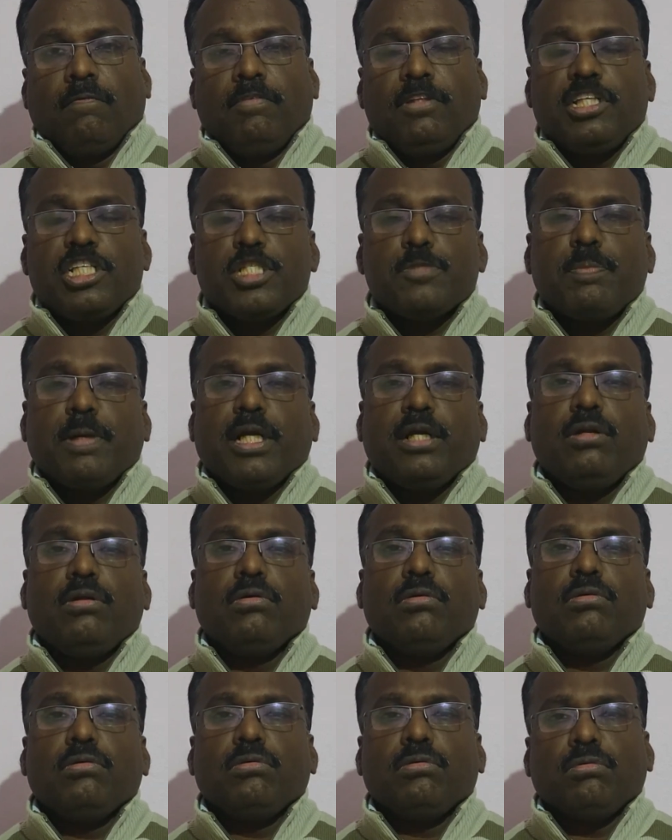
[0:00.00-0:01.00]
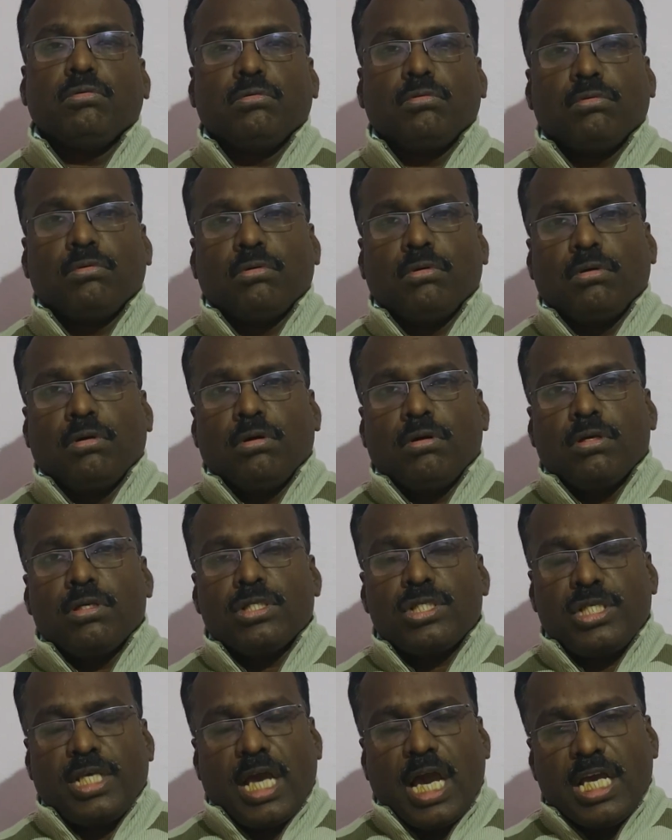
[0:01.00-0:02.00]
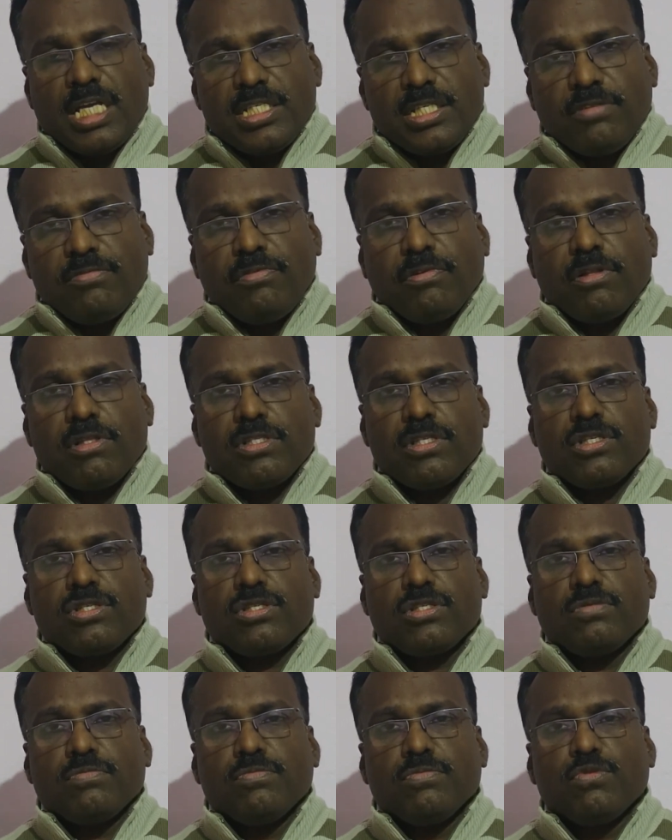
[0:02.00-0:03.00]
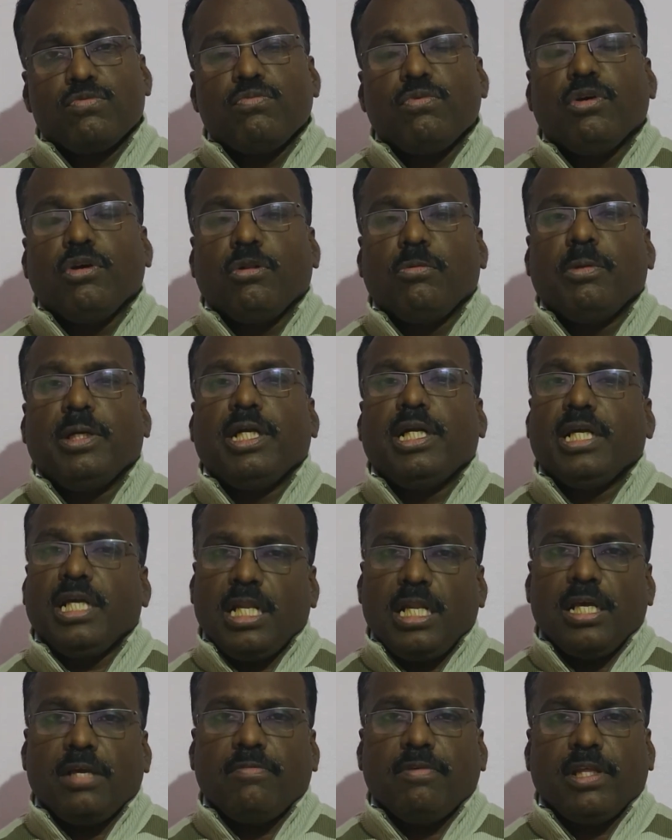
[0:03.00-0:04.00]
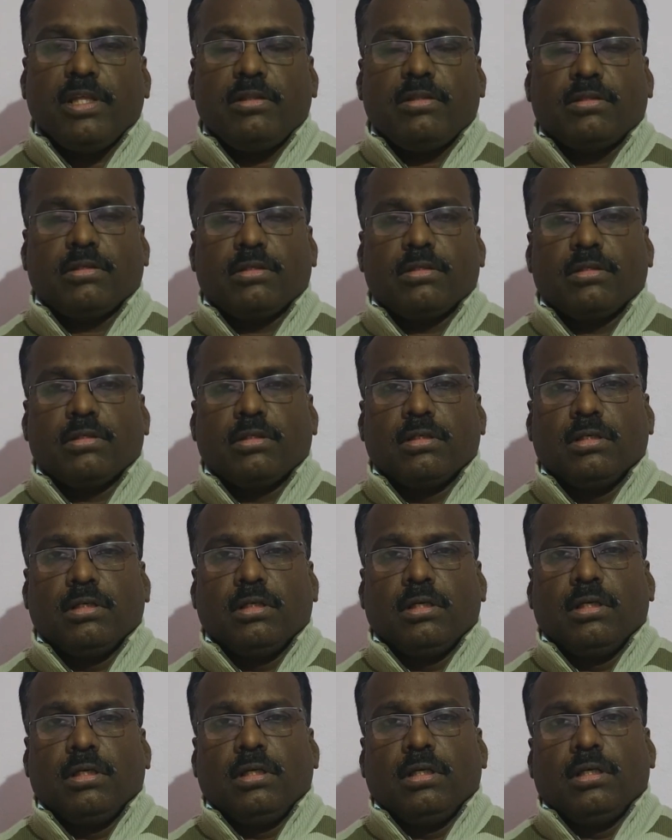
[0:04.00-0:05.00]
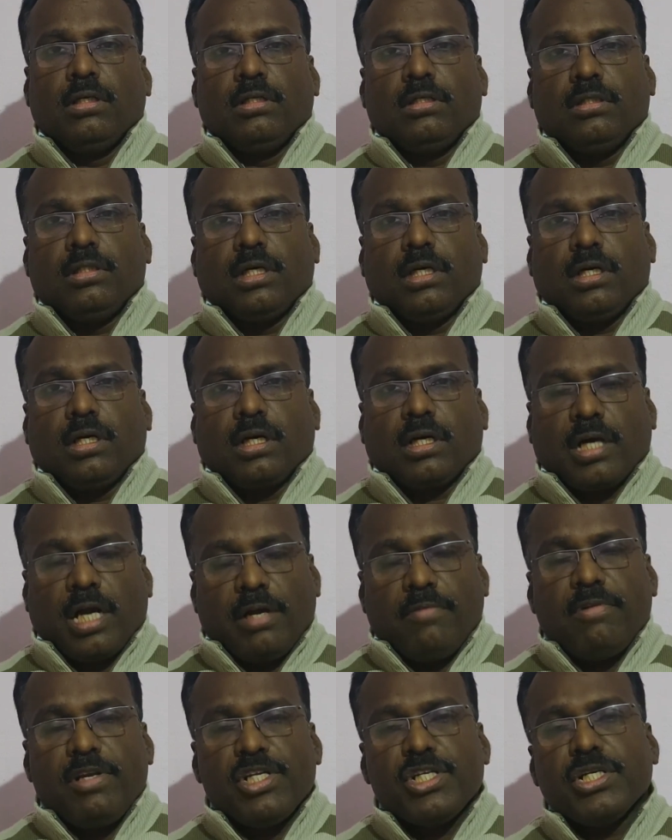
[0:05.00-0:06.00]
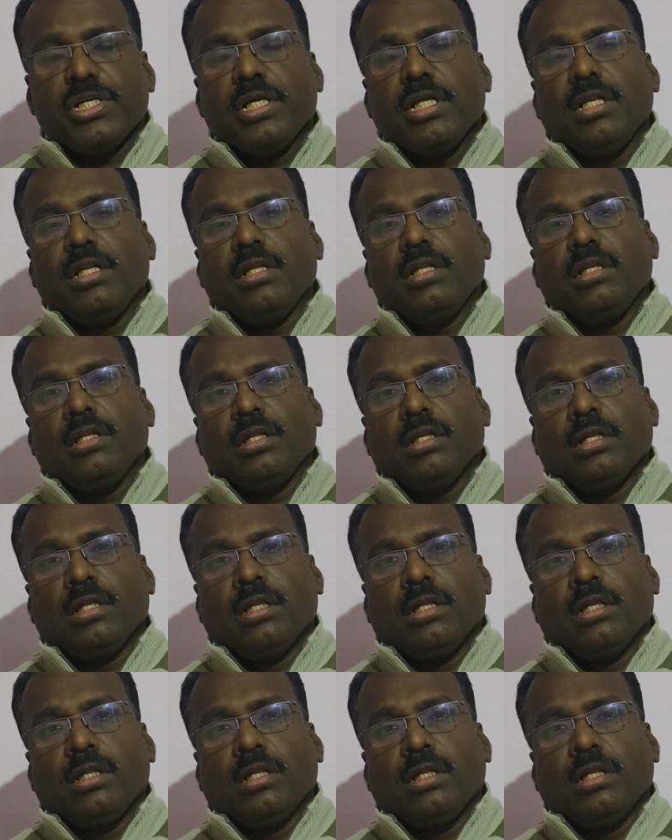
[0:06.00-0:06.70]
With respect to CI engine fuel systems, we will be dealing with the conventional